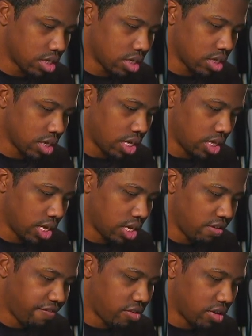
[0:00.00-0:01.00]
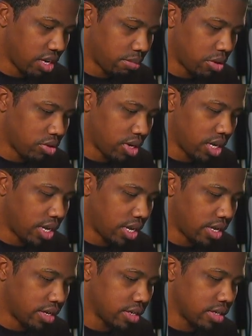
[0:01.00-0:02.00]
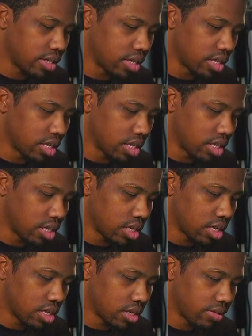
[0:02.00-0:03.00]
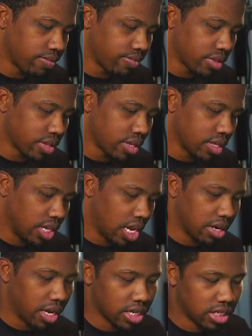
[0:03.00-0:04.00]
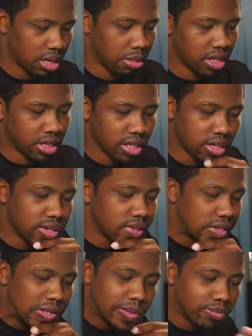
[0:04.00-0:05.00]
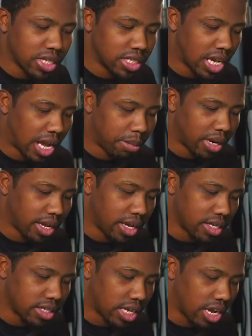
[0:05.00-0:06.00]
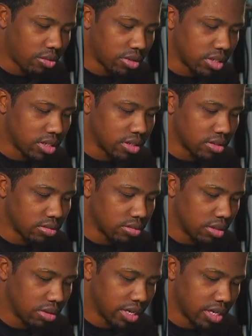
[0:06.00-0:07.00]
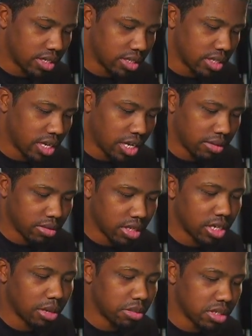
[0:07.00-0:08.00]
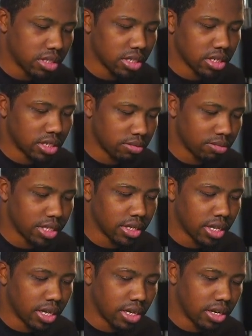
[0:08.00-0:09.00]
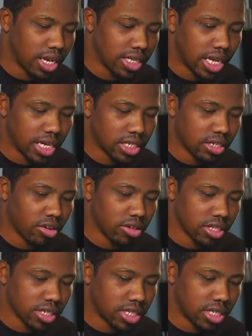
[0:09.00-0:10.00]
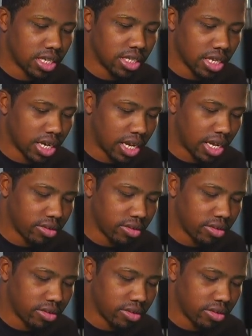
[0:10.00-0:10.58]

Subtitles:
Got that F on that middle line. The thing, like I say about the top line, is the number, I think it's called the ascending line, no